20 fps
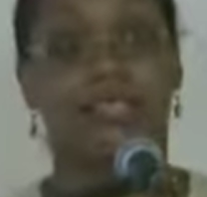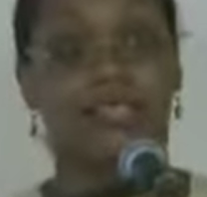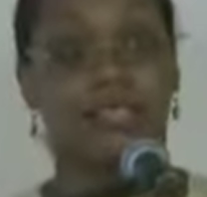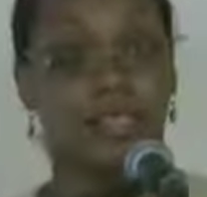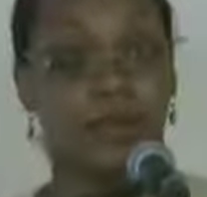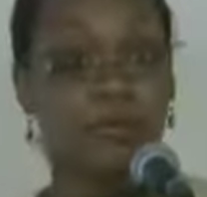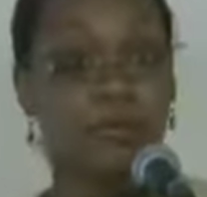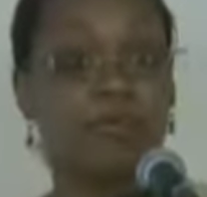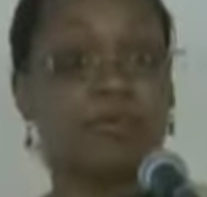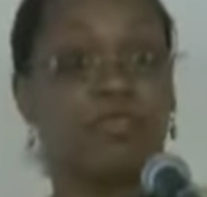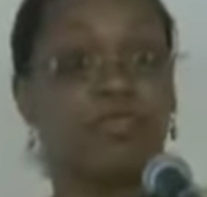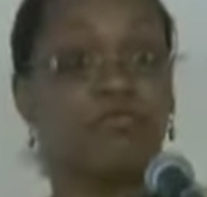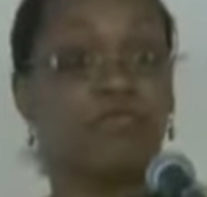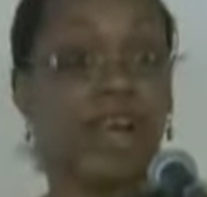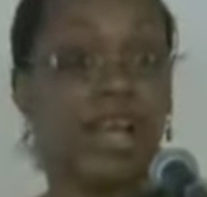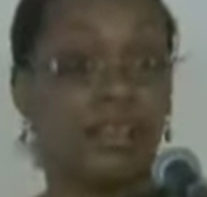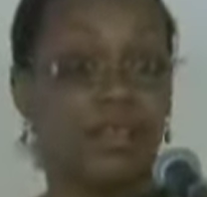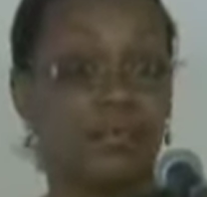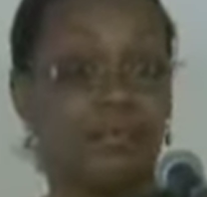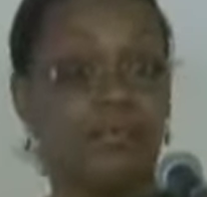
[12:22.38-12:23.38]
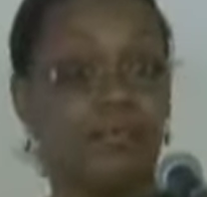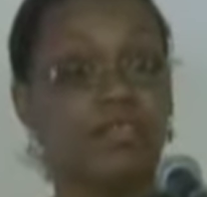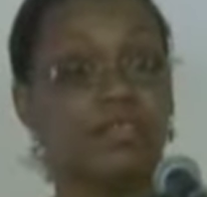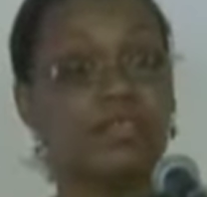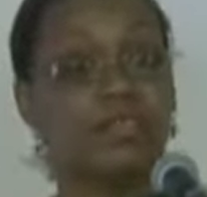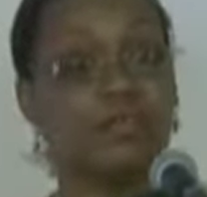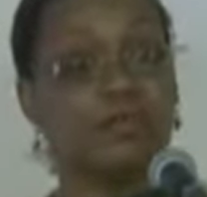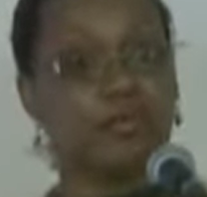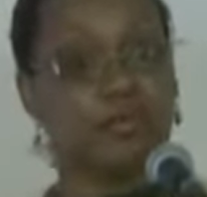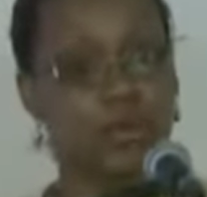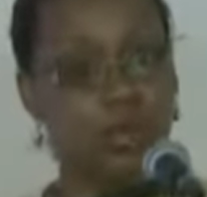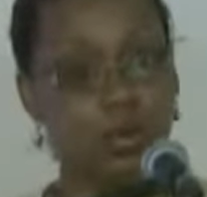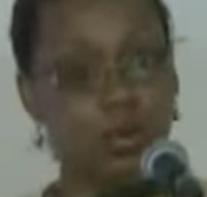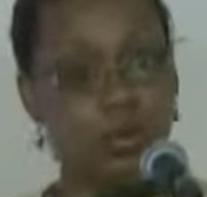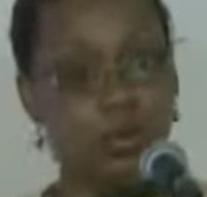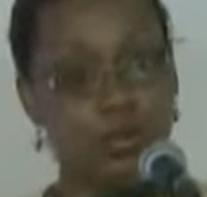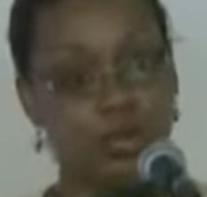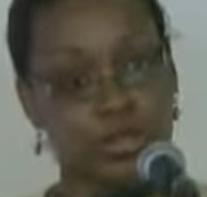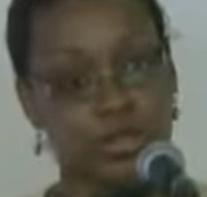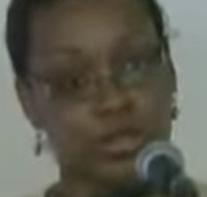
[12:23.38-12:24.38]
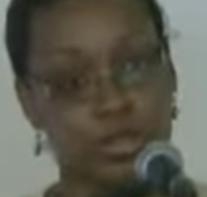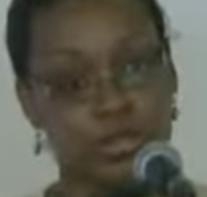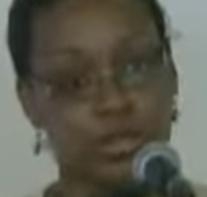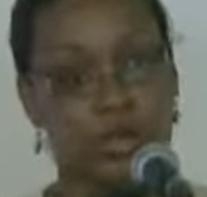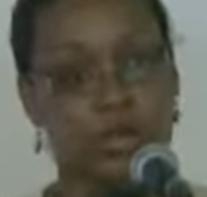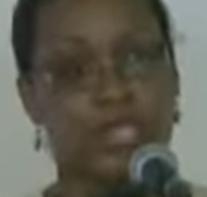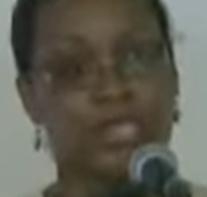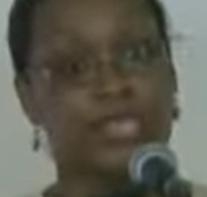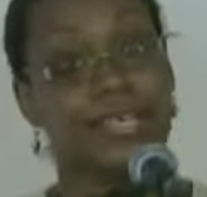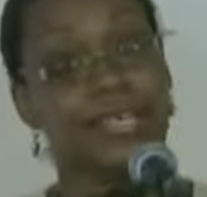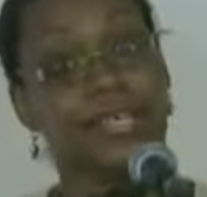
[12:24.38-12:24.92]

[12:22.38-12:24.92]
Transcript: some of the relevance of the course or the